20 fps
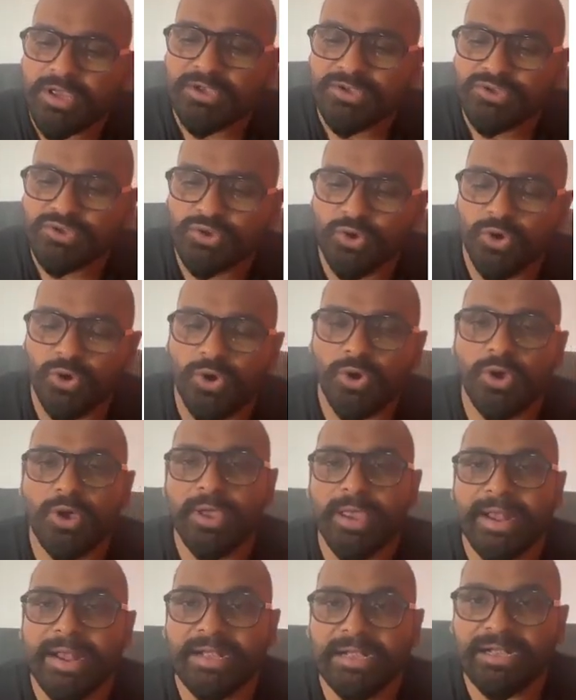so
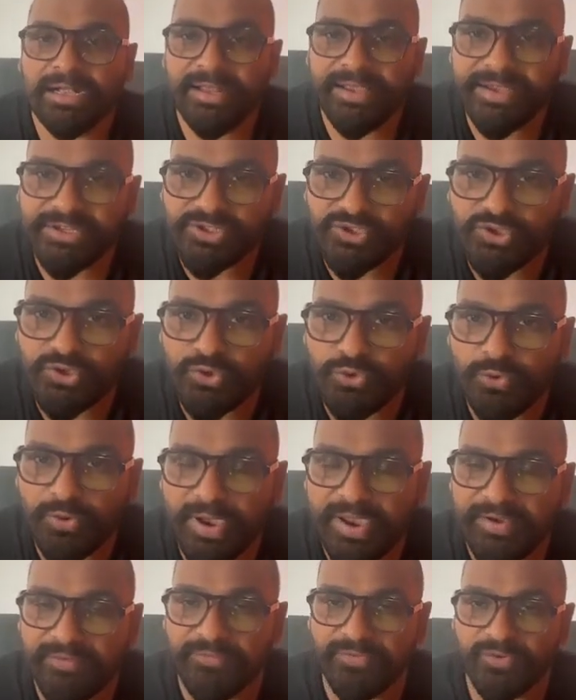at least you
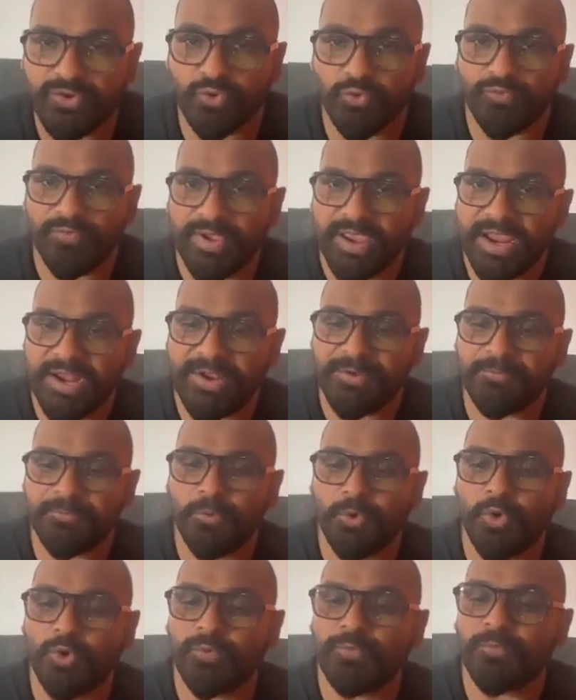have to wait
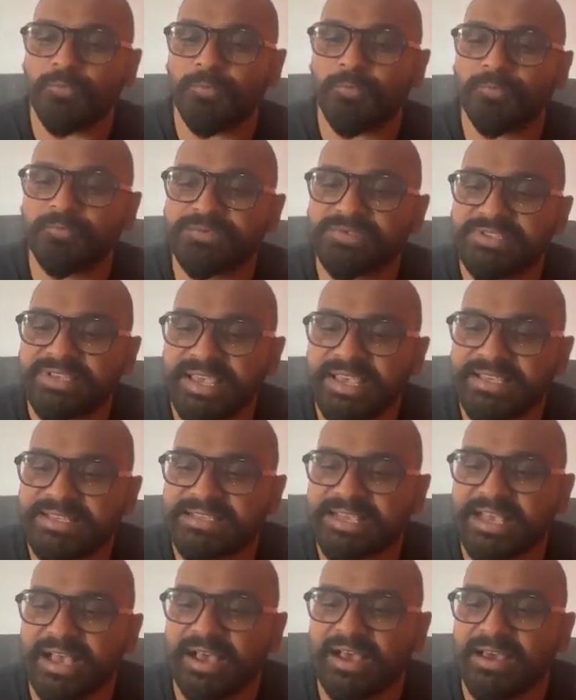for
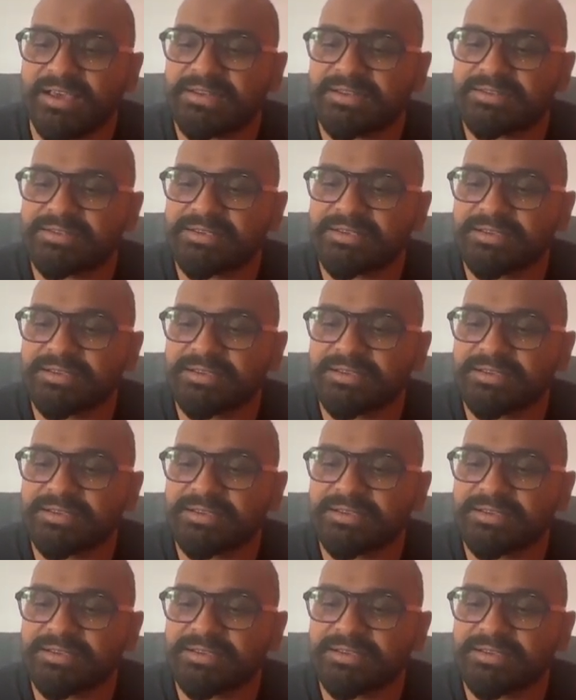6 hours